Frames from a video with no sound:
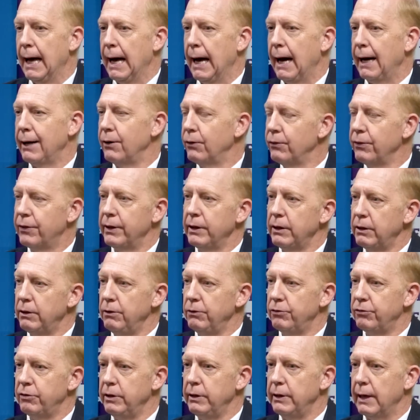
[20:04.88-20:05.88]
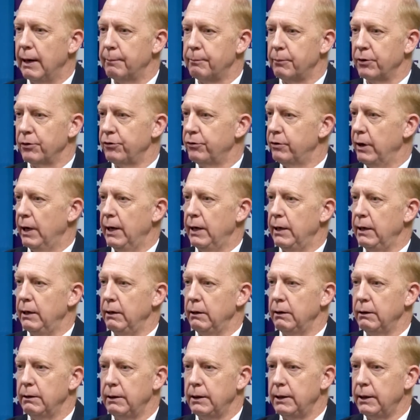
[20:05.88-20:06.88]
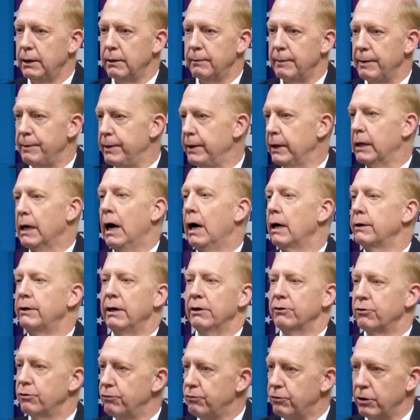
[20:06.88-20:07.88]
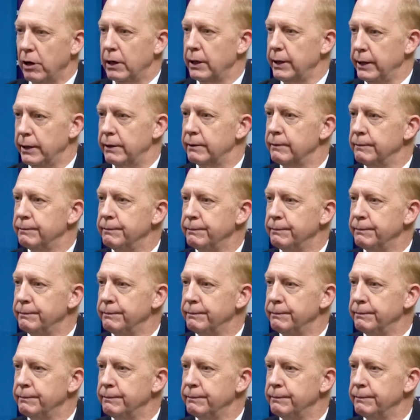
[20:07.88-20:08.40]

I don't think you see that per se, maybe in the context of China.